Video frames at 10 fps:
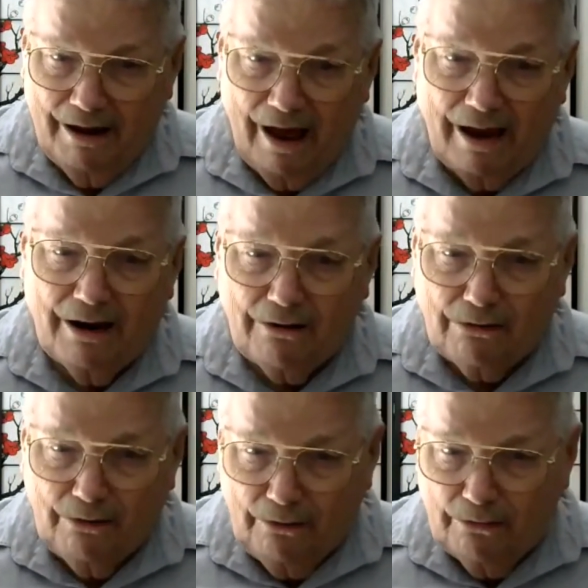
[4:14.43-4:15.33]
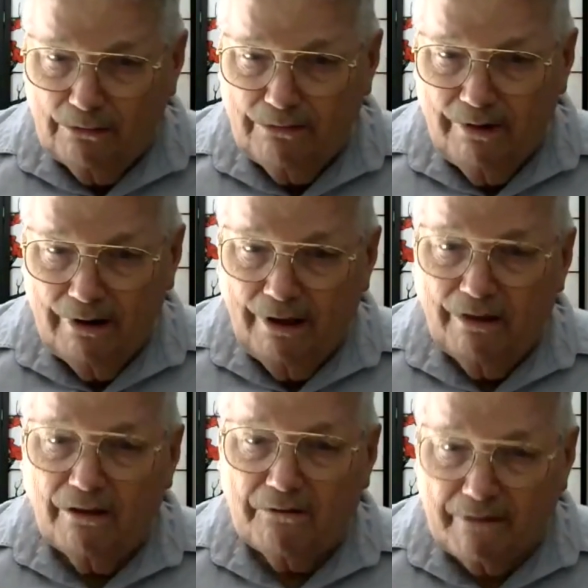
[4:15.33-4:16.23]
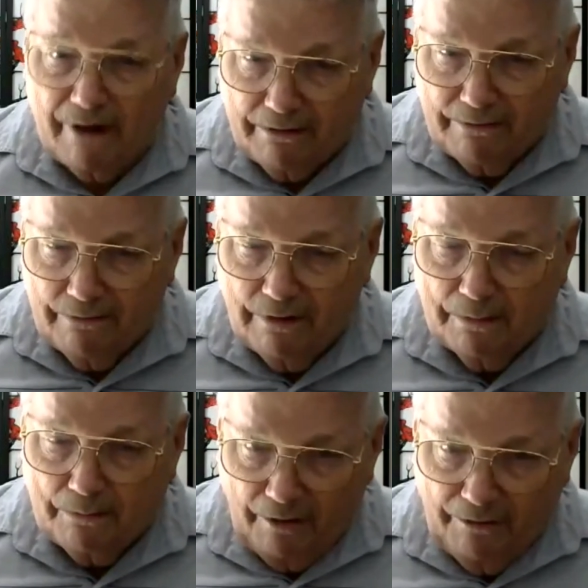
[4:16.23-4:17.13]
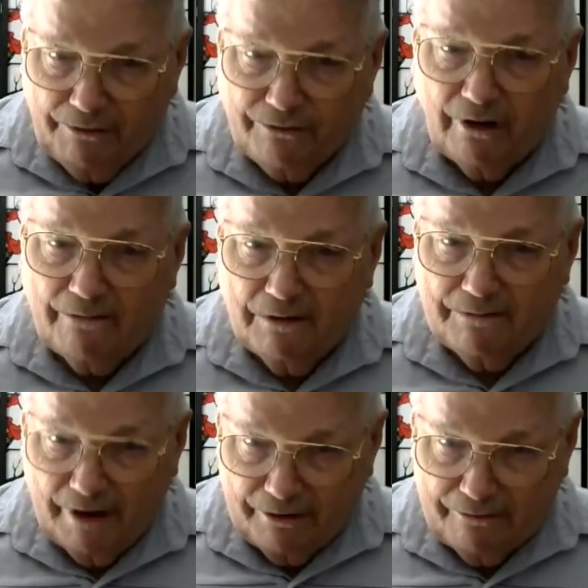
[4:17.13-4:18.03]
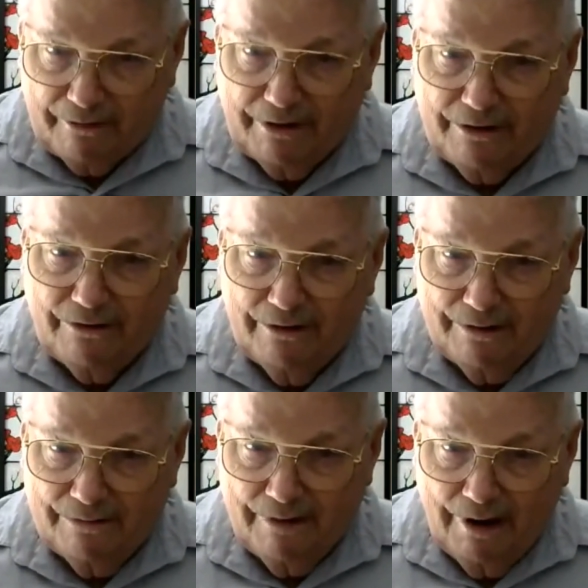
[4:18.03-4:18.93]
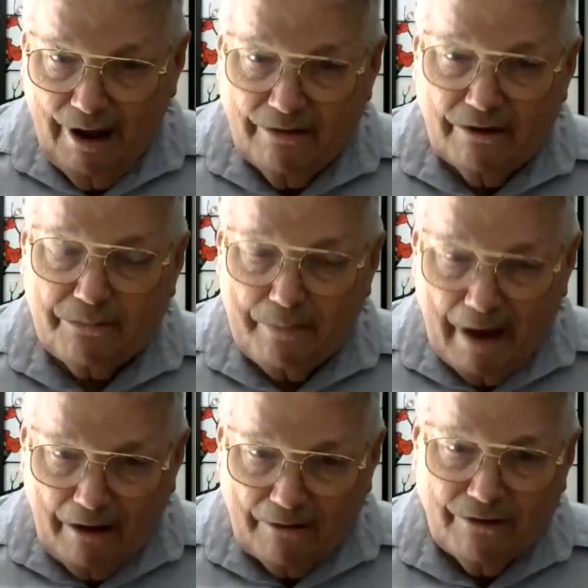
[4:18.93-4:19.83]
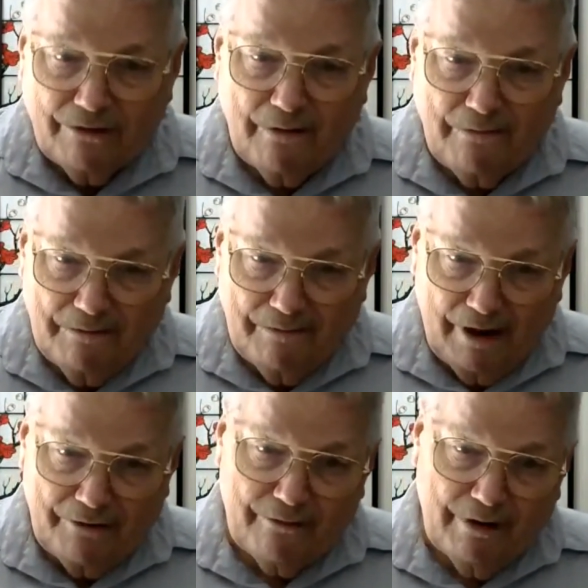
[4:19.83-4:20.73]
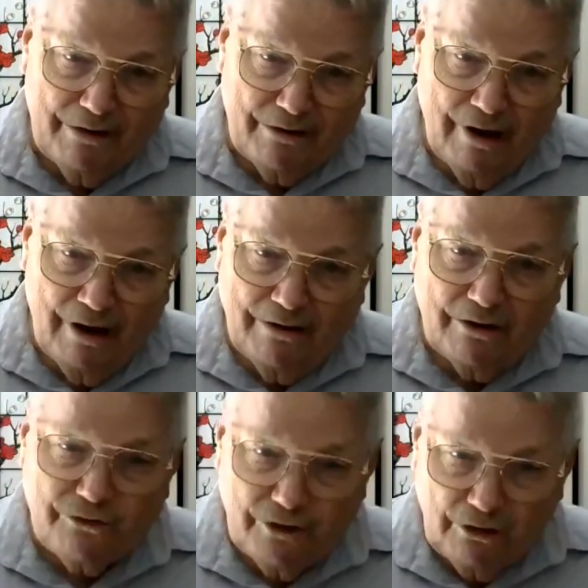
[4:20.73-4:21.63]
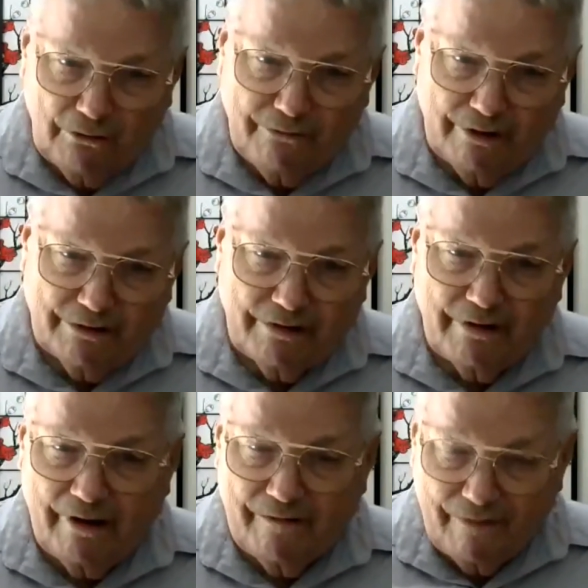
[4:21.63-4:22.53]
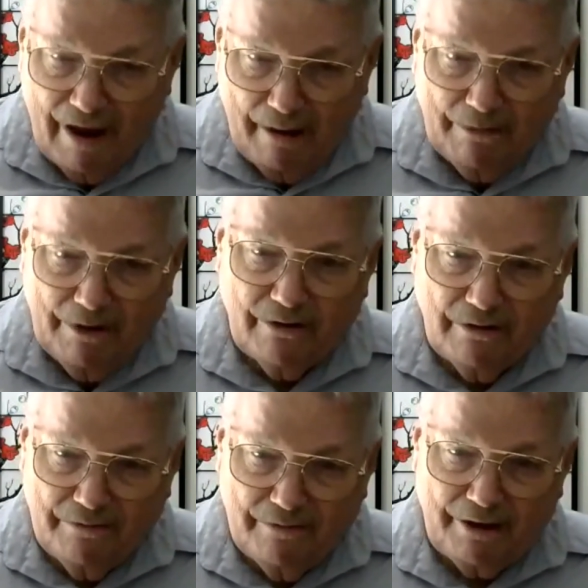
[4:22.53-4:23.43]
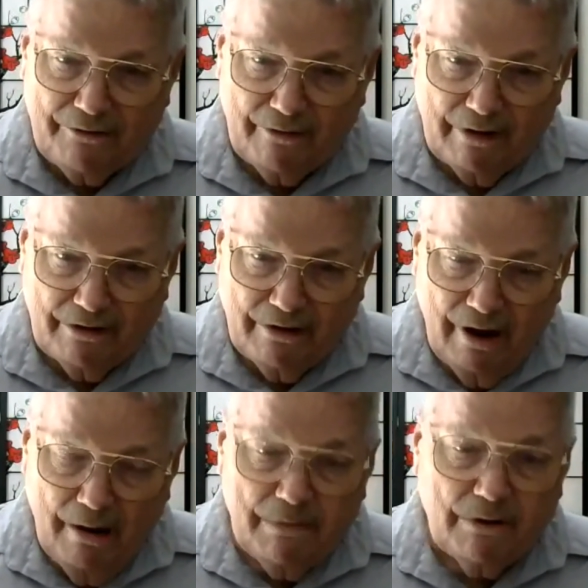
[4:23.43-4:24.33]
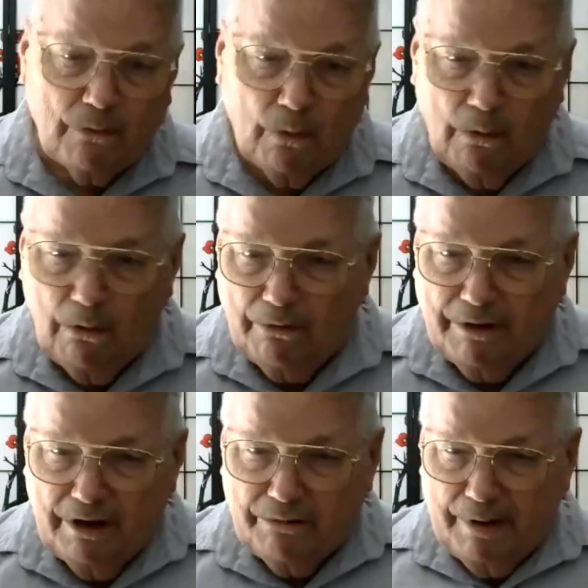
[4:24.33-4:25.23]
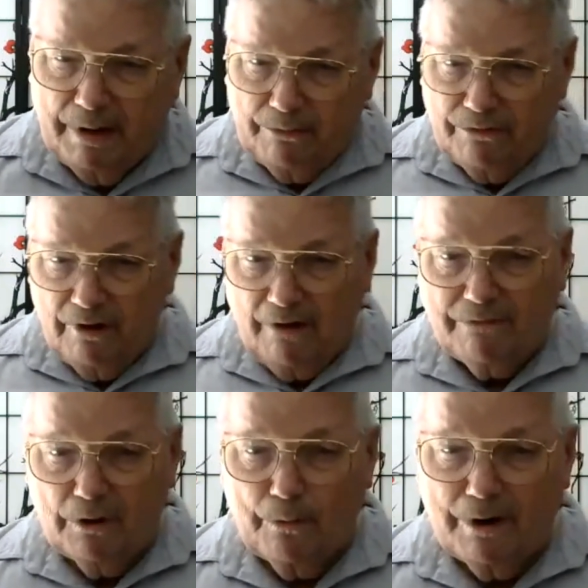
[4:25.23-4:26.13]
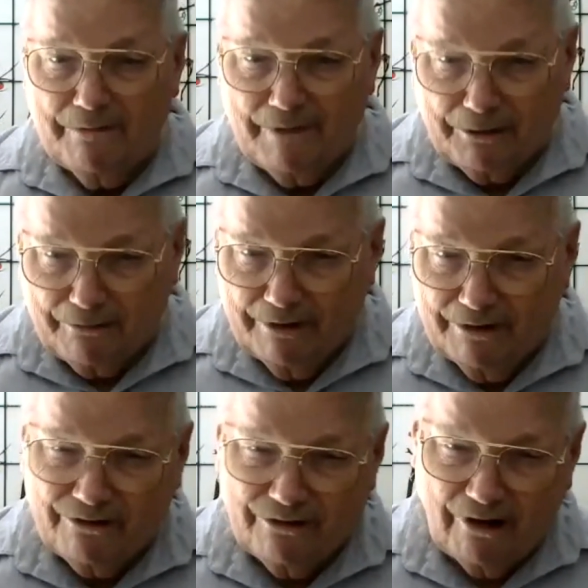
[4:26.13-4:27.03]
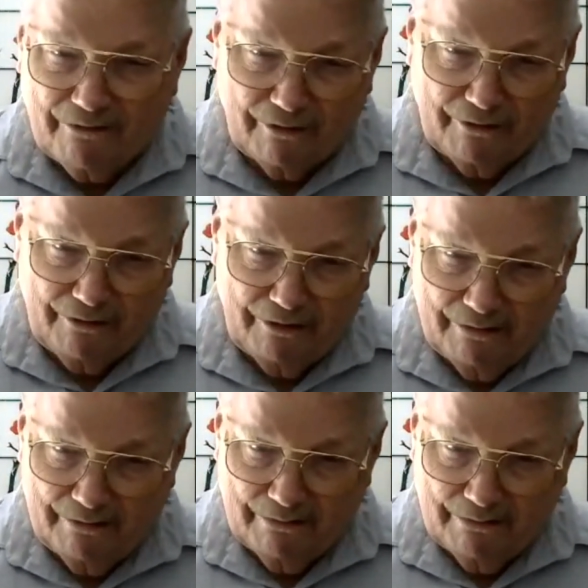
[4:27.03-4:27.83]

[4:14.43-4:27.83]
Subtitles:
and include the mothers of the veterans, the spouses of the veterans, the children and the families of the veterans, because all these people suffer when a veteran suffers.